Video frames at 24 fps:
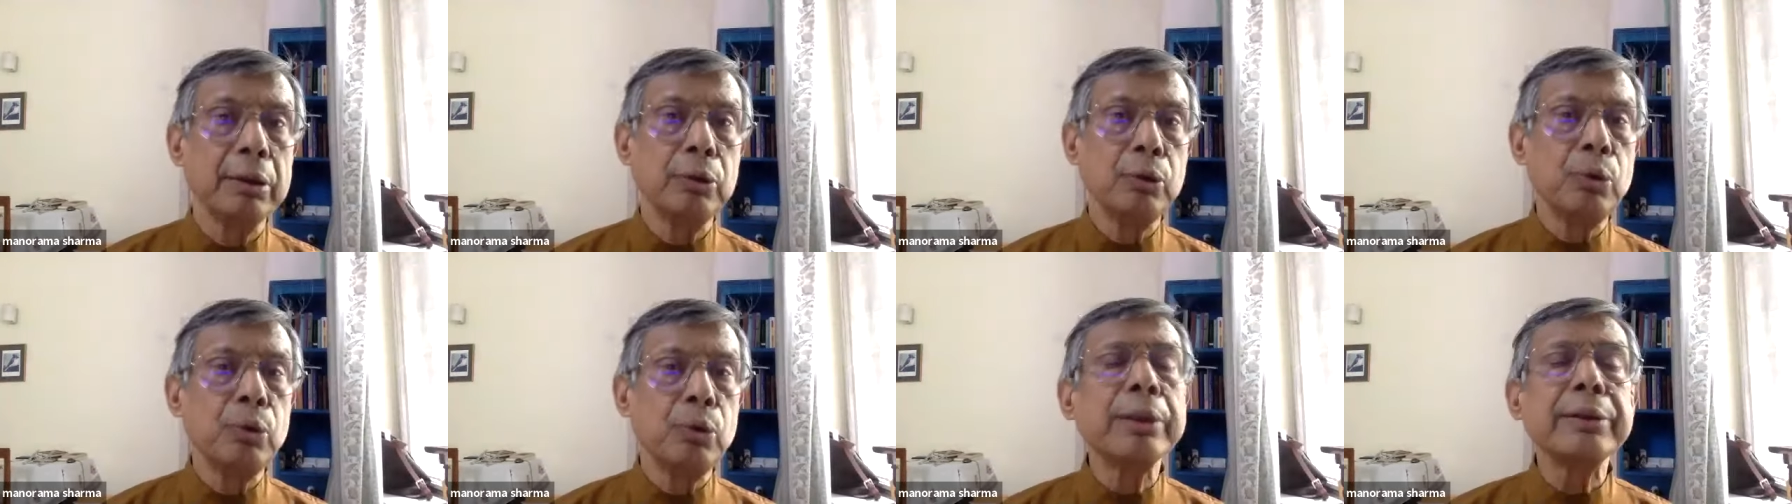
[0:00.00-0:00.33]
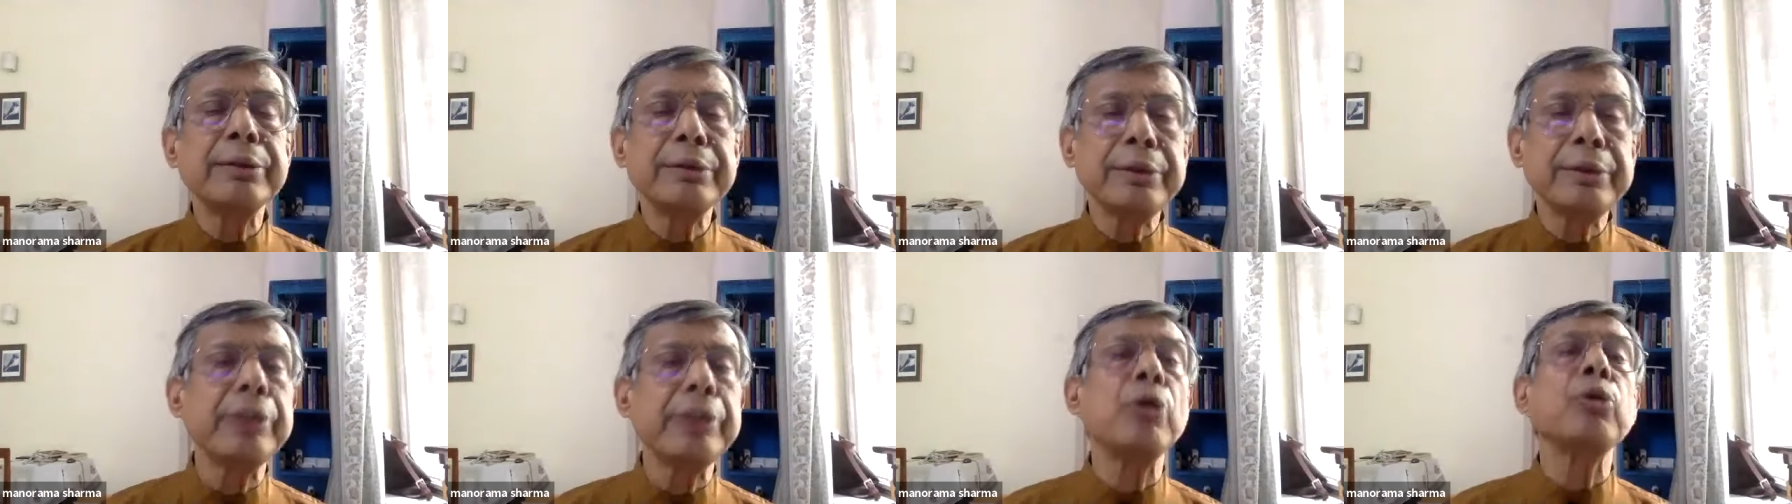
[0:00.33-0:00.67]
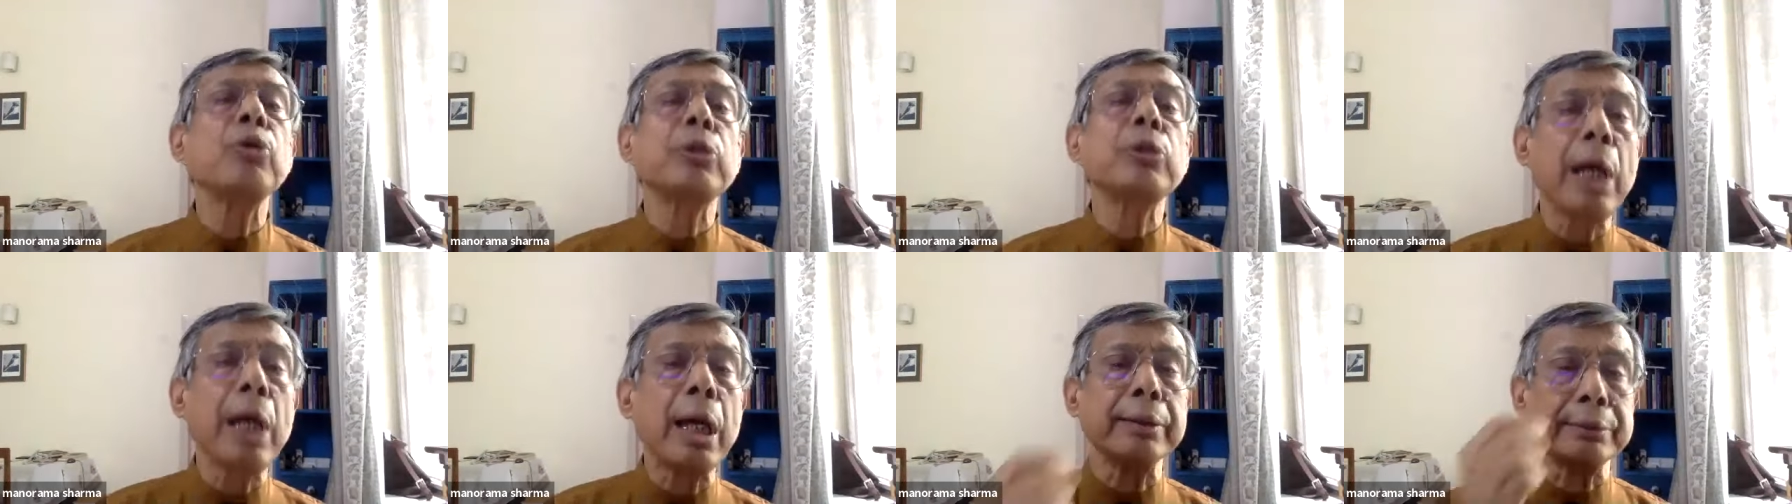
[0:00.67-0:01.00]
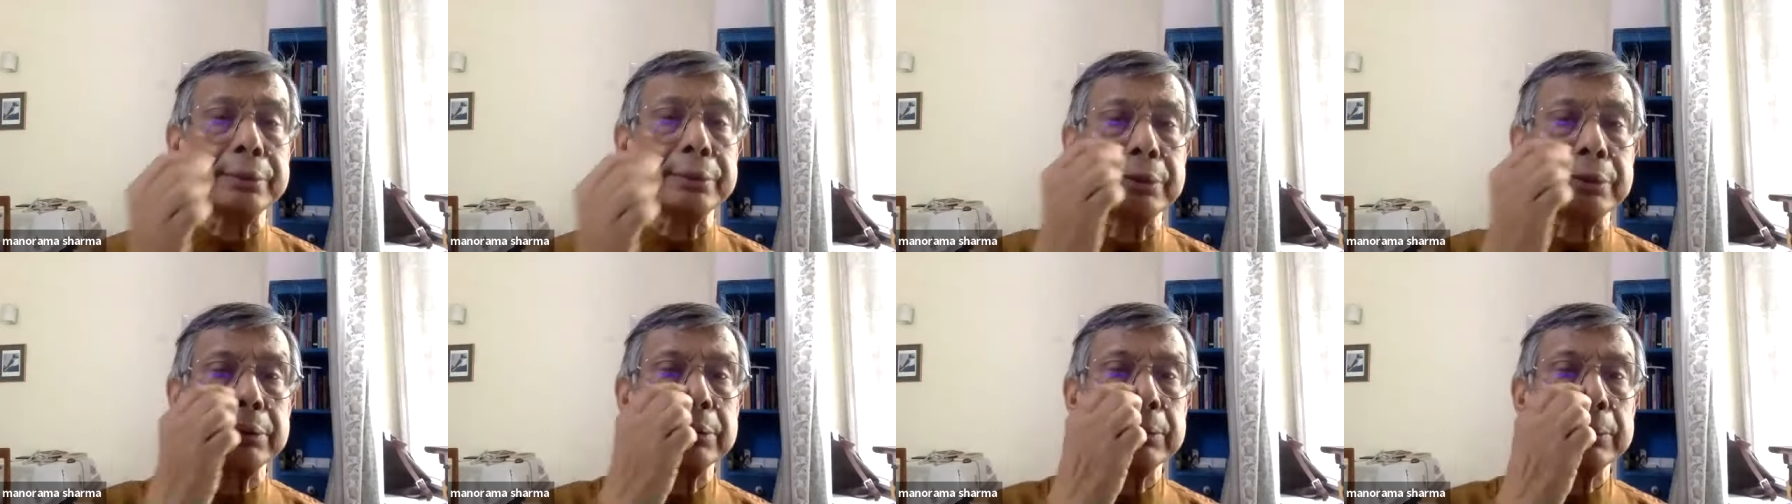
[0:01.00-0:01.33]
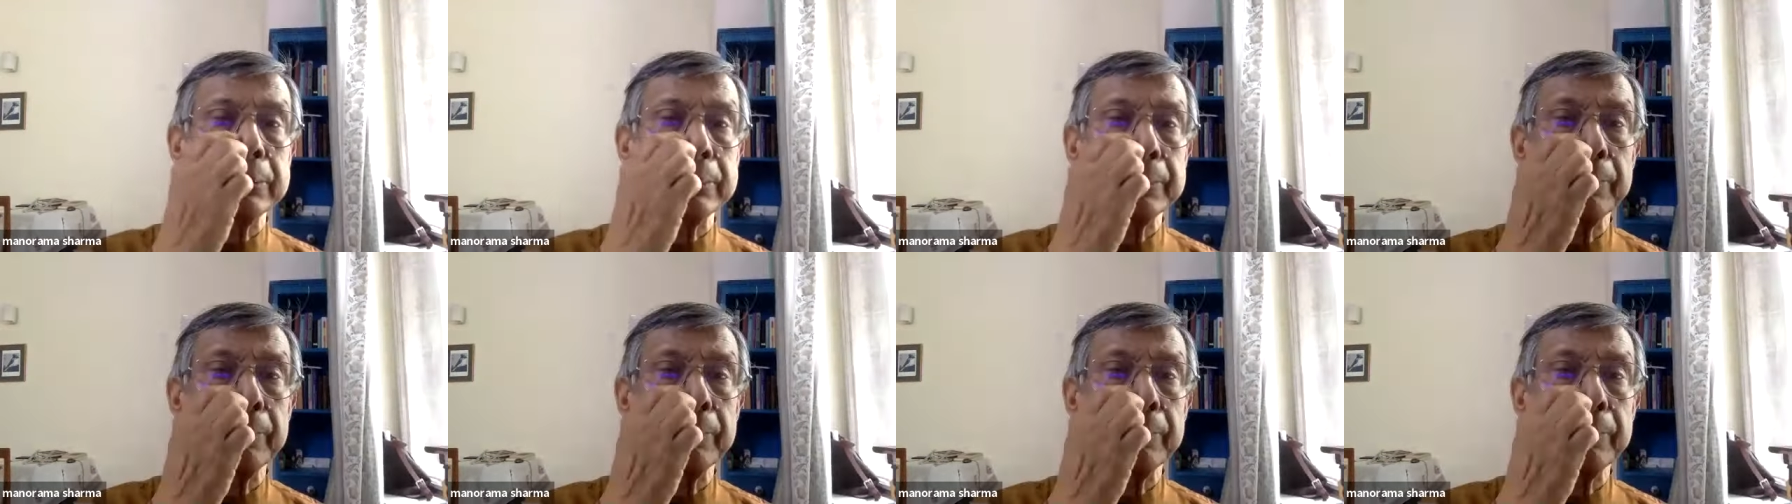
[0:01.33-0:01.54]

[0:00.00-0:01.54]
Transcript: who are scheduled castes.